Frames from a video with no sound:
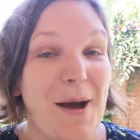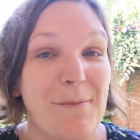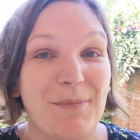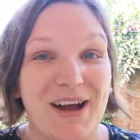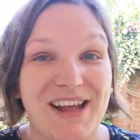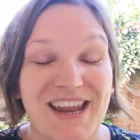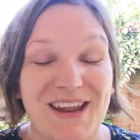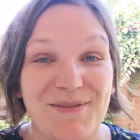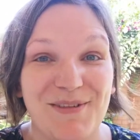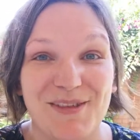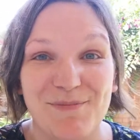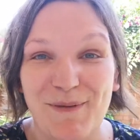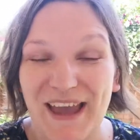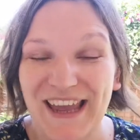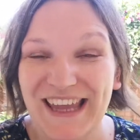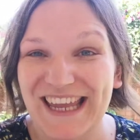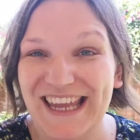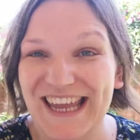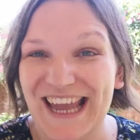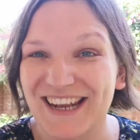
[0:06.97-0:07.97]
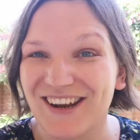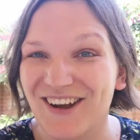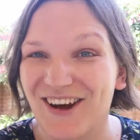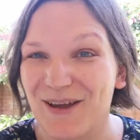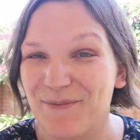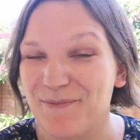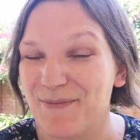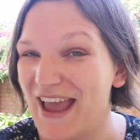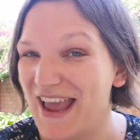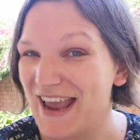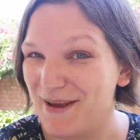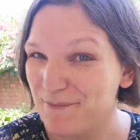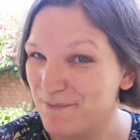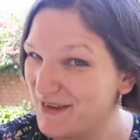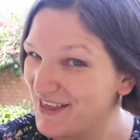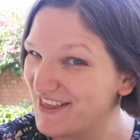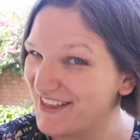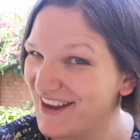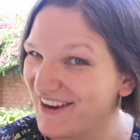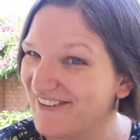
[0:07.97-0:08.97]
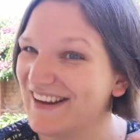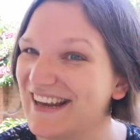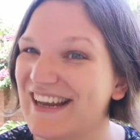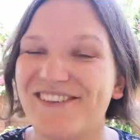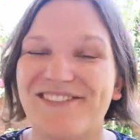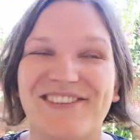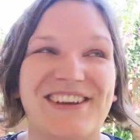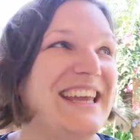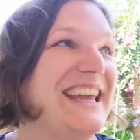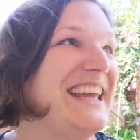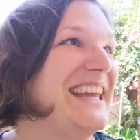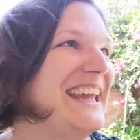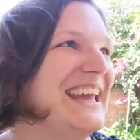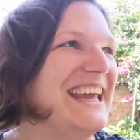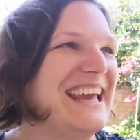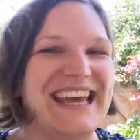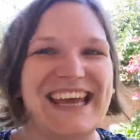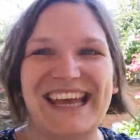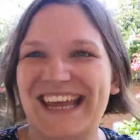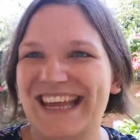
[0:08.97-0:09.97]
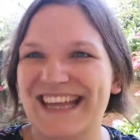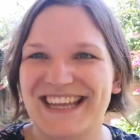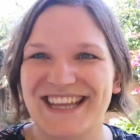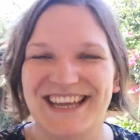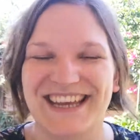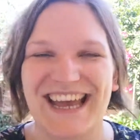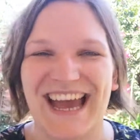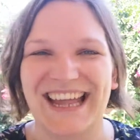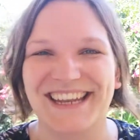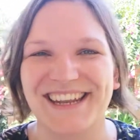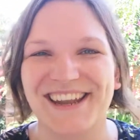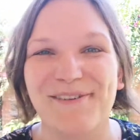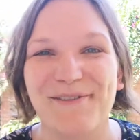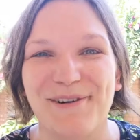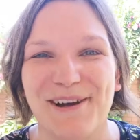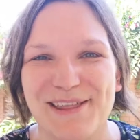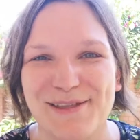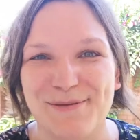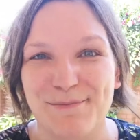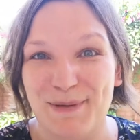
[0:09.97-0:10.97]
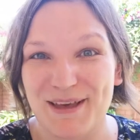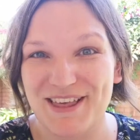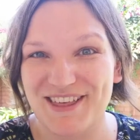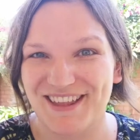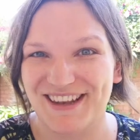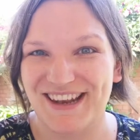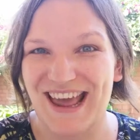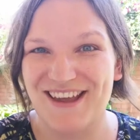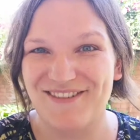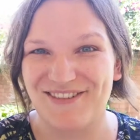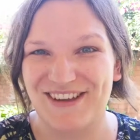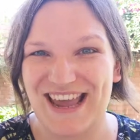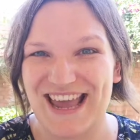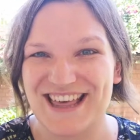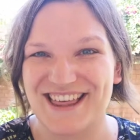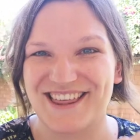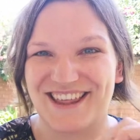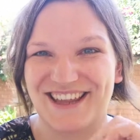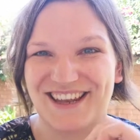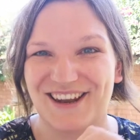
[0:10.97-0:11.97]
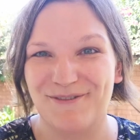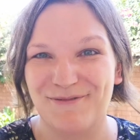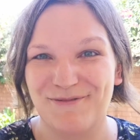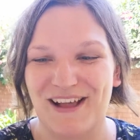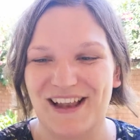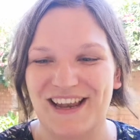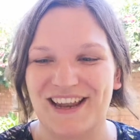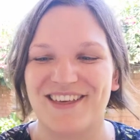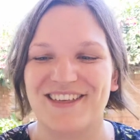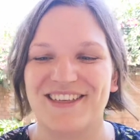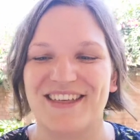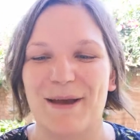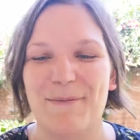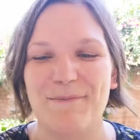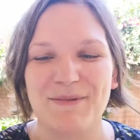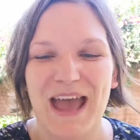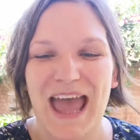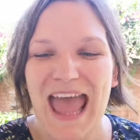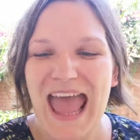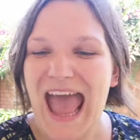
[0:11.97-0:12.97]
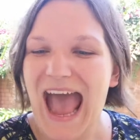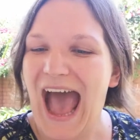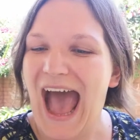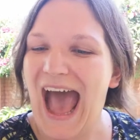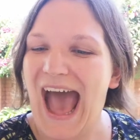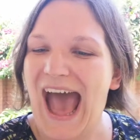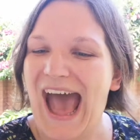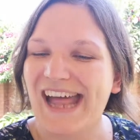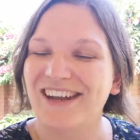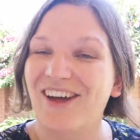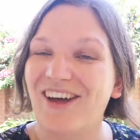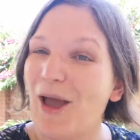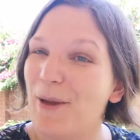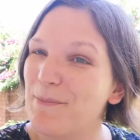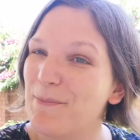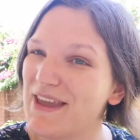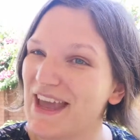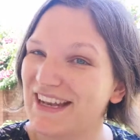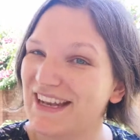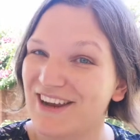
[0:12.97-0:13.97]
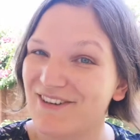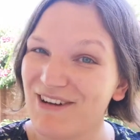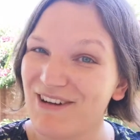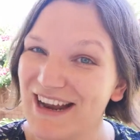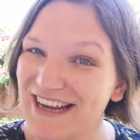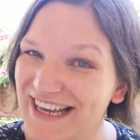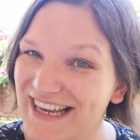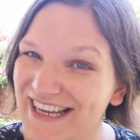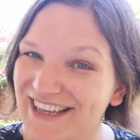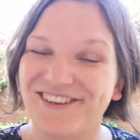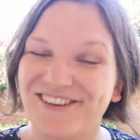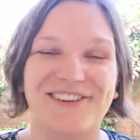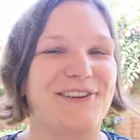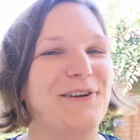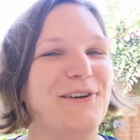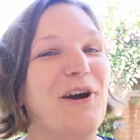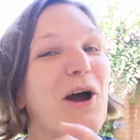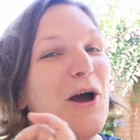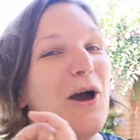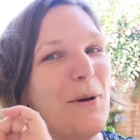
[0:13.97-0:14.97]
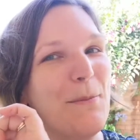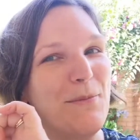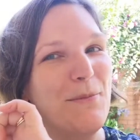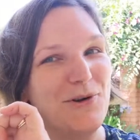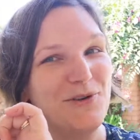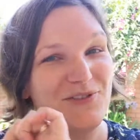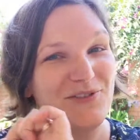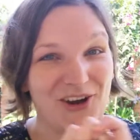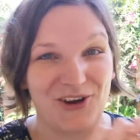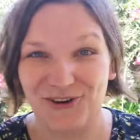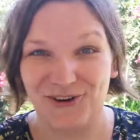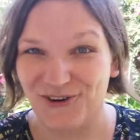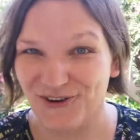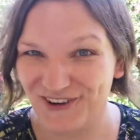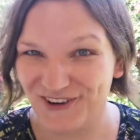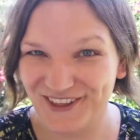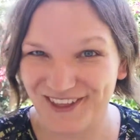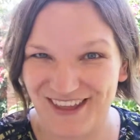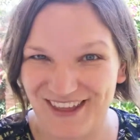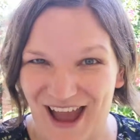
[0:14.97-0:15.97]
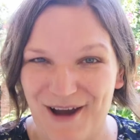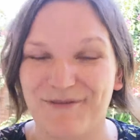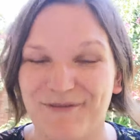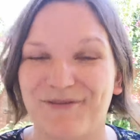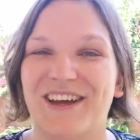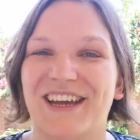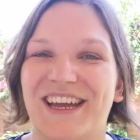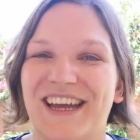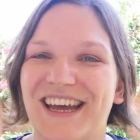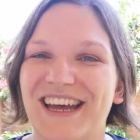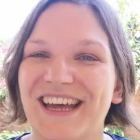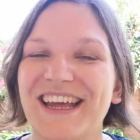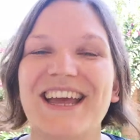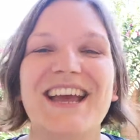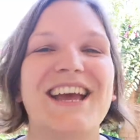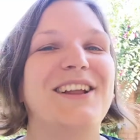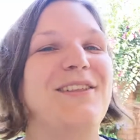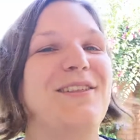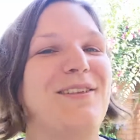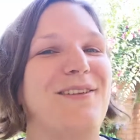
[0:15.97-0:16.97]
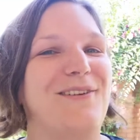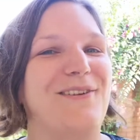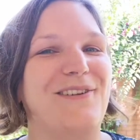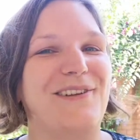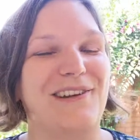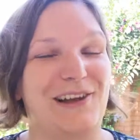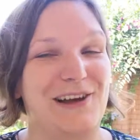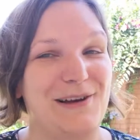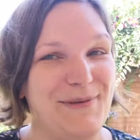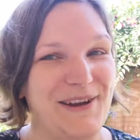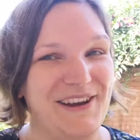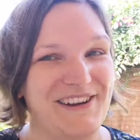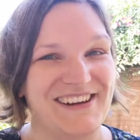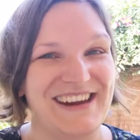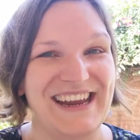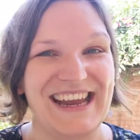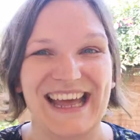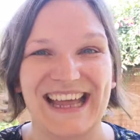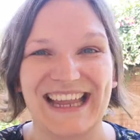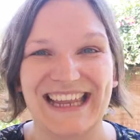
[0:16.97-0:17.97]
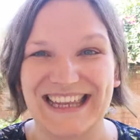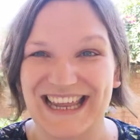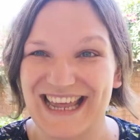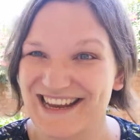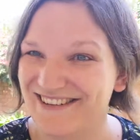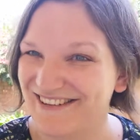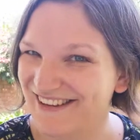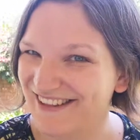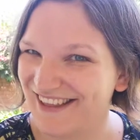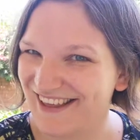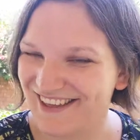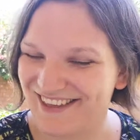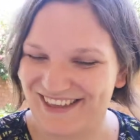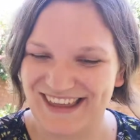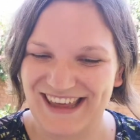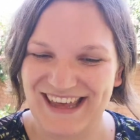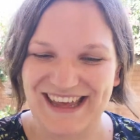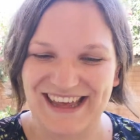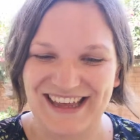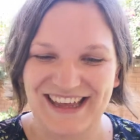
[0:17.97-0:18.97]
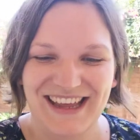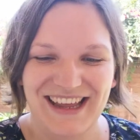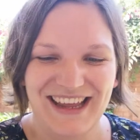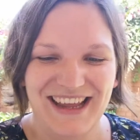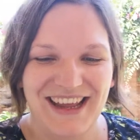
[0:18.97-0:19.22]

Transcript: My name is Becky, and I'm a missionary living here in Uganda with Mission Aviation Fellowship. And I'm getting ready to move across Africa to Liberia later this year.